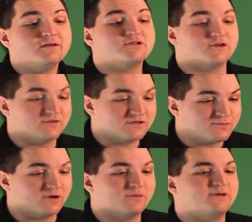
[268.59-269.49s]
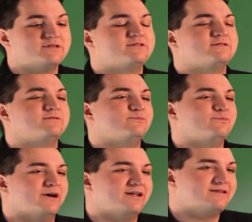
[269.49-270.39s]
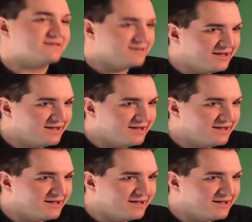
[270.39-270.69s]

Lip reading: Served its purpose, but